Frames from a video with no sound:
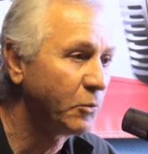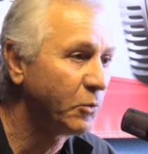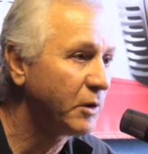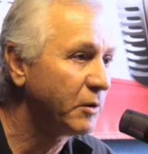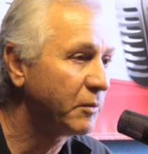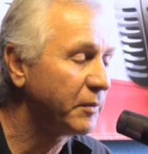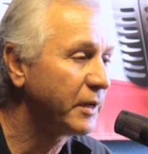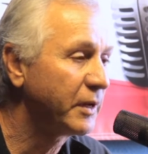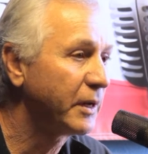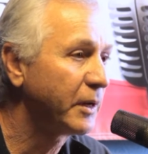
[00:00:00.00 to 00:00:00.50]

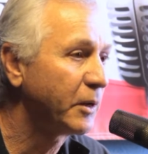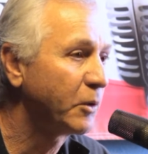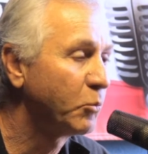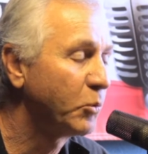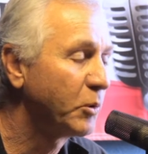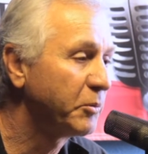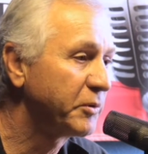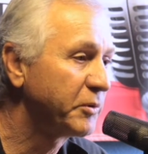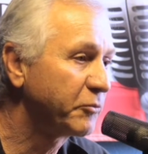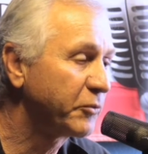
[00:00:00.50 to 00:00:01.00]
Well,
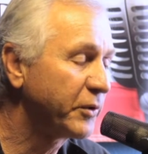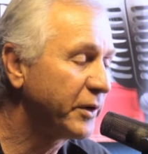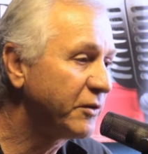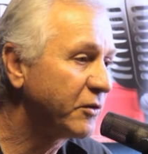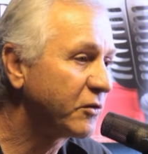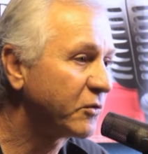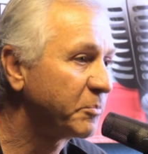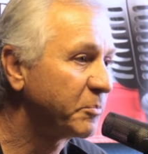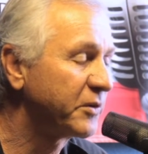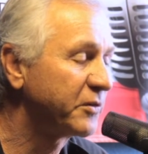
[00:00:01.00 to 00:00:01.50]
when we read
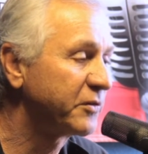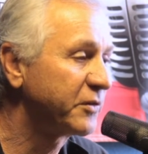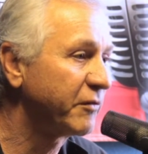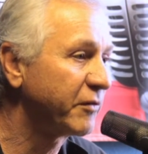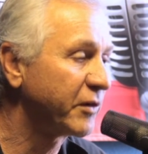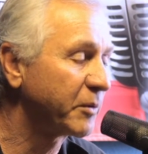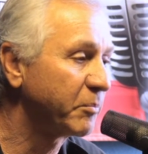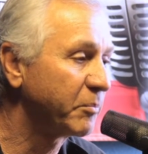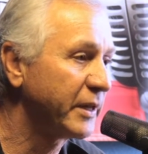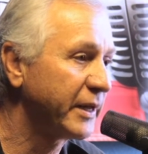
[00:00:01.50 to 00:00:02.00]
the
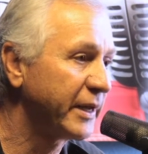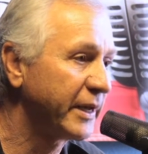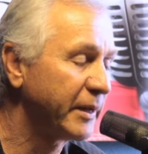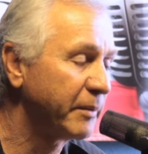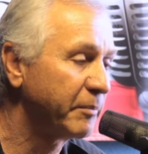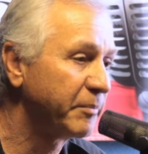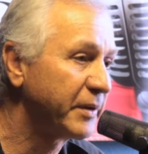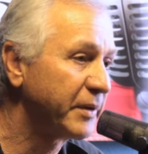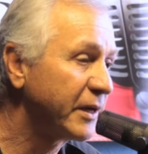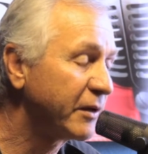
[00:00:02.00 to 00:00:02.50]
specific
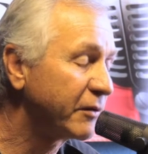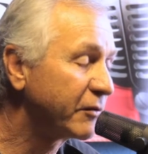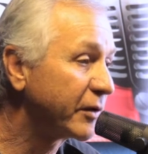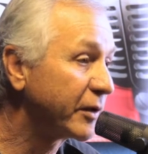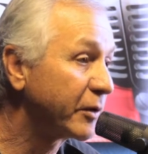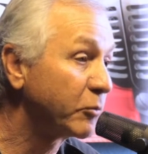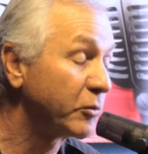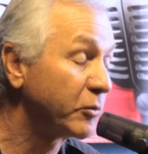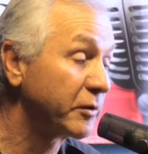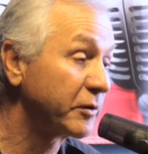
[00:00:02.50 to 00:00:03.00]
plan, being that
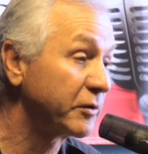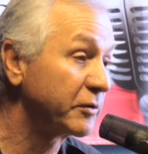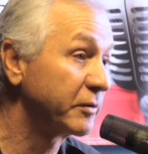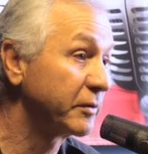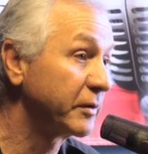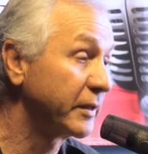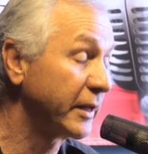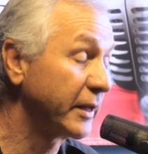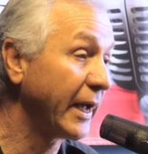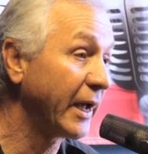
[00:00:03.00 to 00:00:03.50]
there was
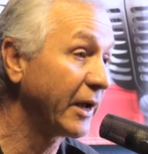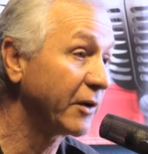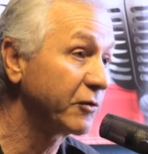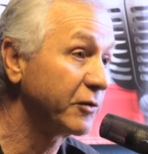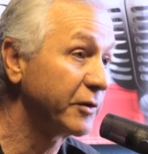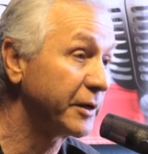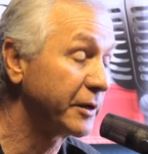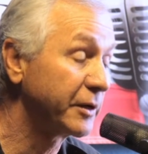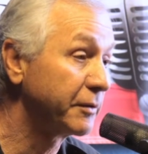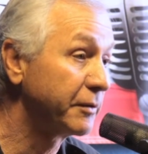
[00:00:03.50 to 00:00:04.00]

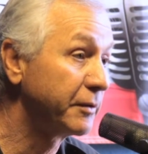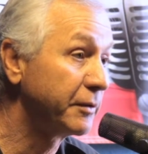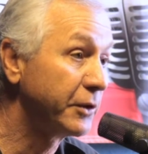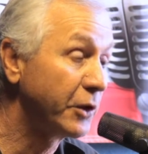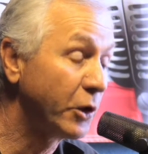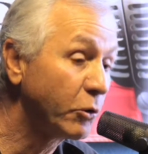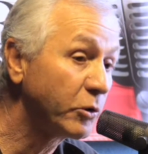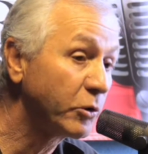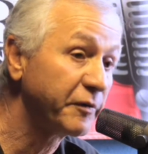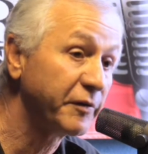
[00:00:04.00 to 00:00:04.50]
actually
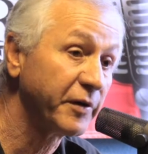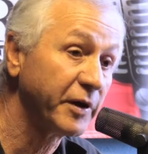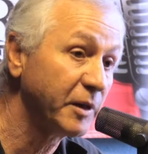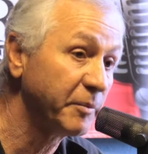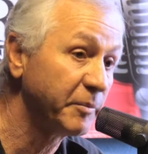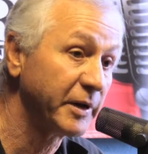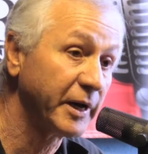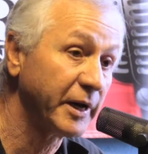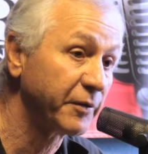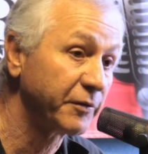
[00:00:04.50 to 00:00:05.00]
no
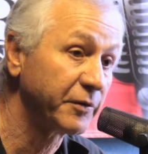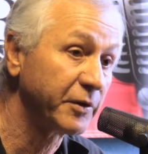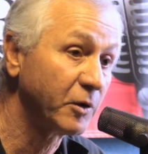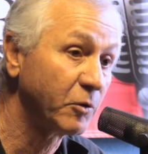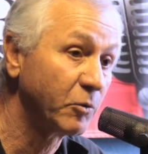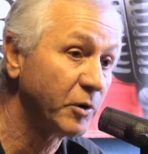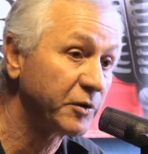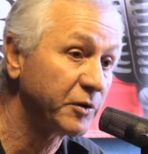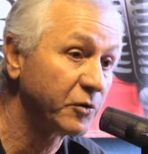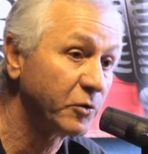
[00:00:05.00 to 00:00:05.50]
development out there
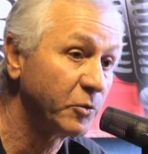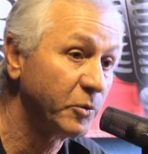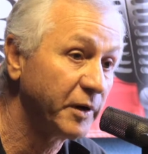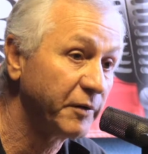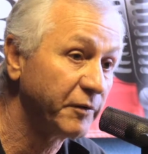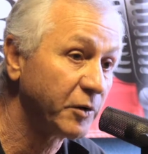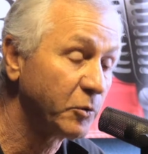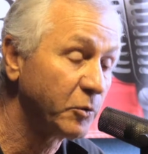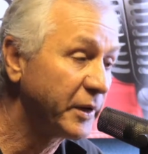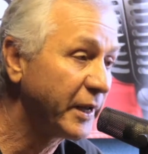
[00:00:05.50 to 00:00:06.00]

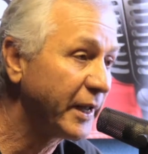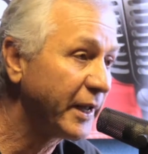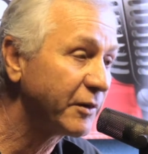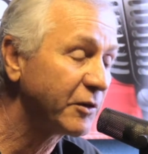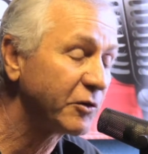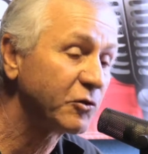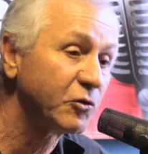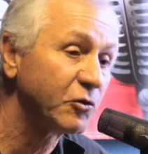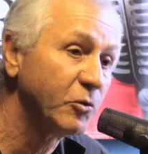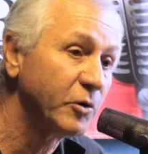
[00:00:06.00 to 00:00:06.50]
whatsoever, we had
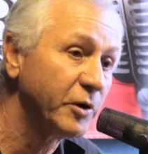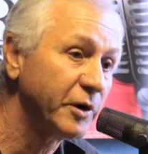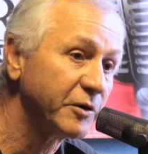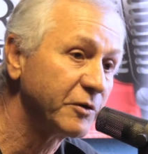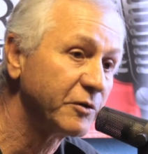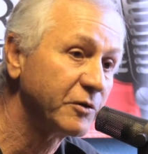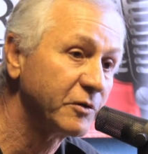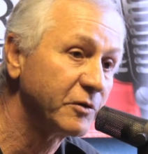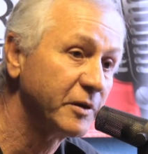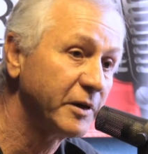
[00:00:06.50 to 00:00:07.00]
the
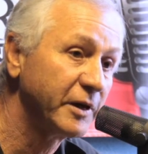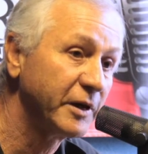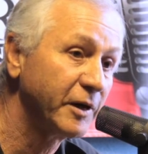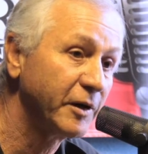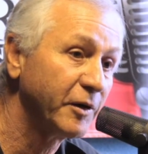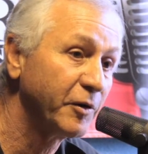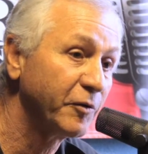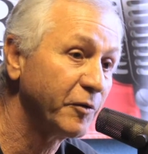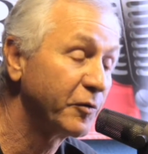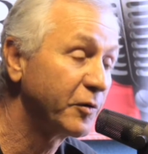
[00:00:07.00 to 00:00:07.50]
choice
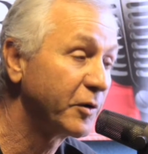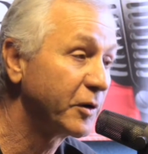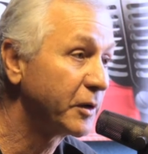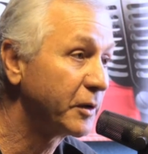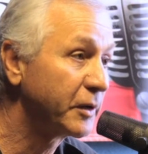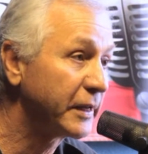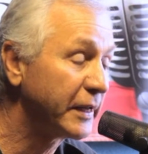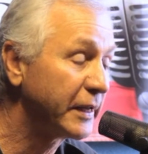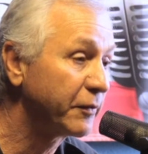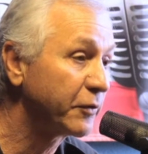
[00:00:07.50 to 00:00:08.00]
of
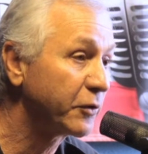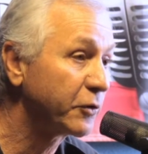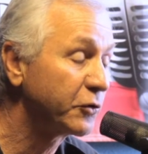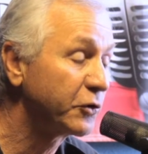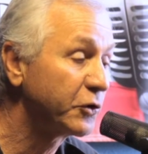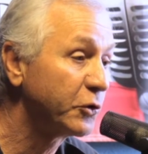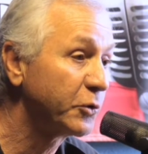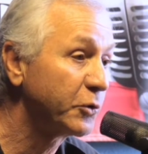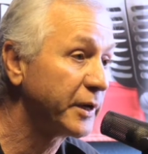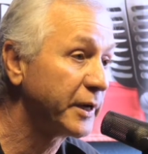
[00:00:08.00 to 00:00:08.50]
either
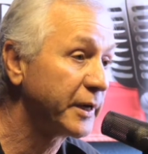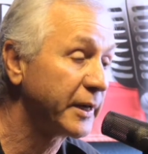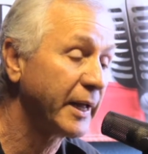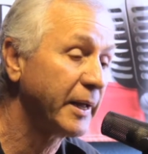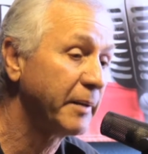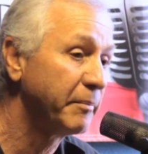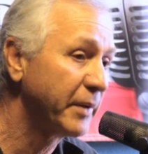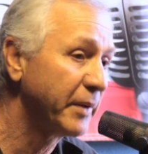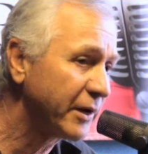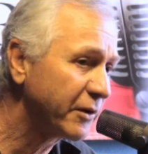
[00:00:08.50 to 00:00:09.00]
doing
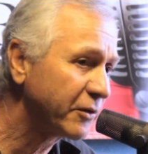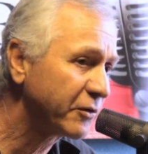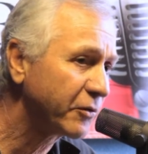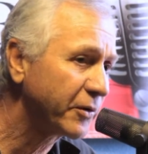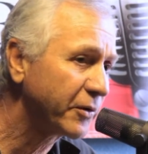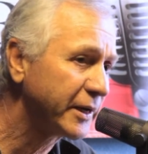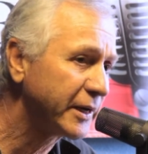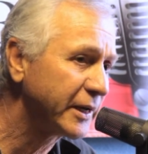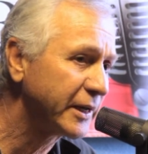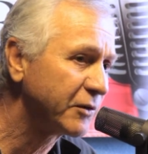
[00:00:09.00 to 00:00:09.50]
a
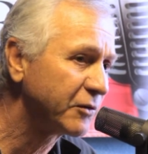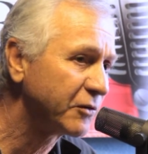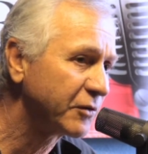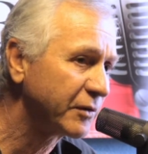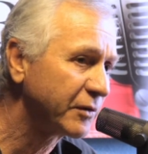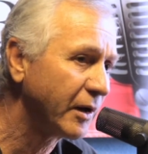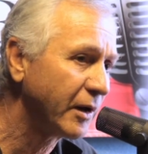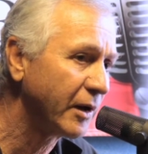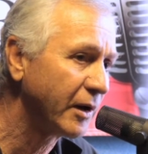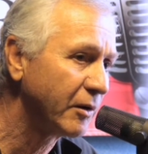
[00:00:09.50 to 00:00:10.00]

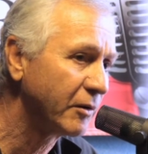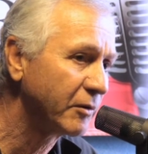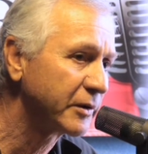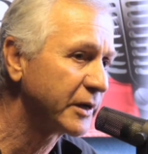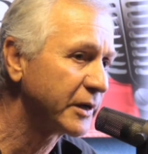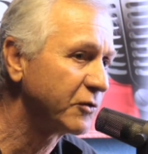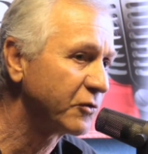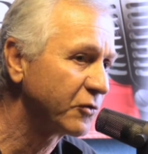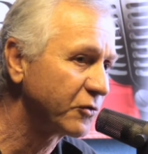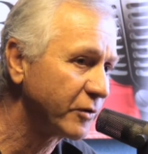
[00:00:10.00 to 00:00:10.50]
Mediterranean-style
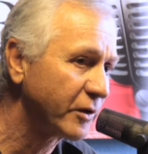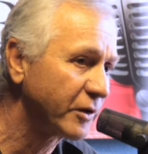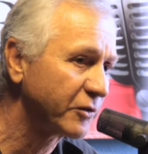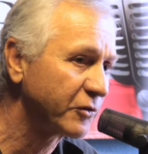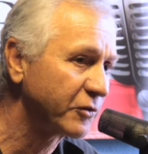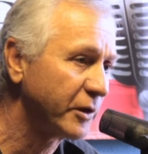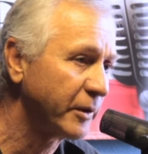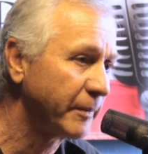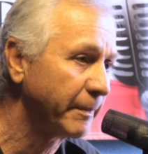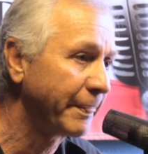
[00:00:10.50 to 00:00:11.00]

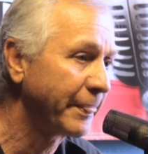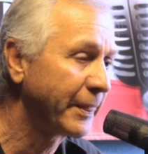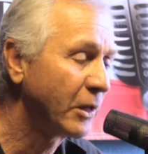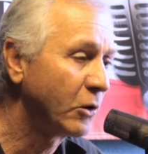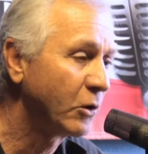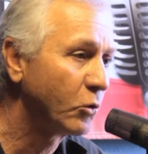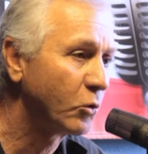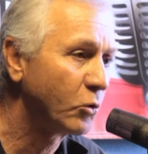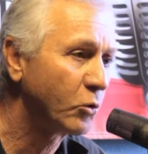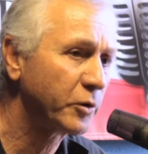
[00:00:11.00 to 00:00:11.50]
construction
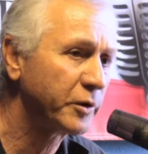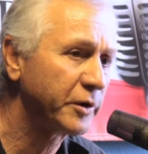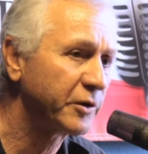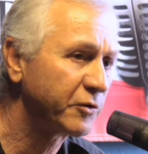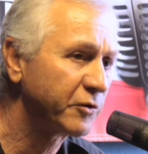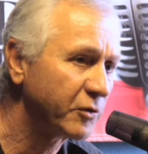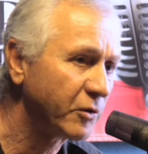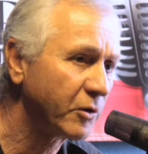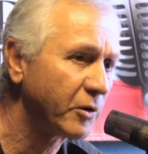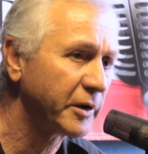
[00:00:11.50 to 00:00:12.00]
or a
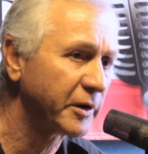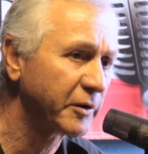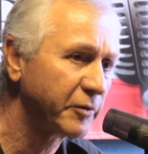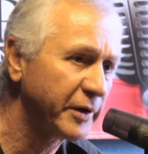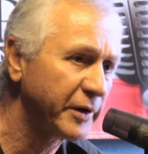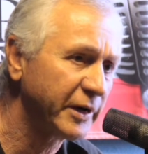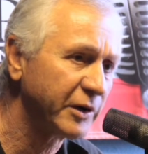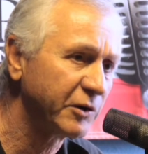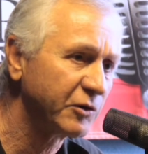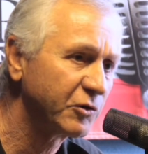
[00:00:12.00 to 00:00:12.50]
historic
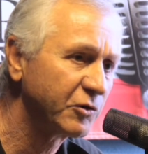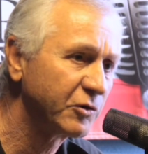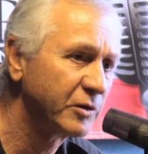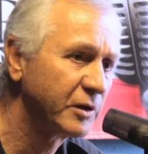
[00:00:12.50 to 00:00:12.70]
ranch.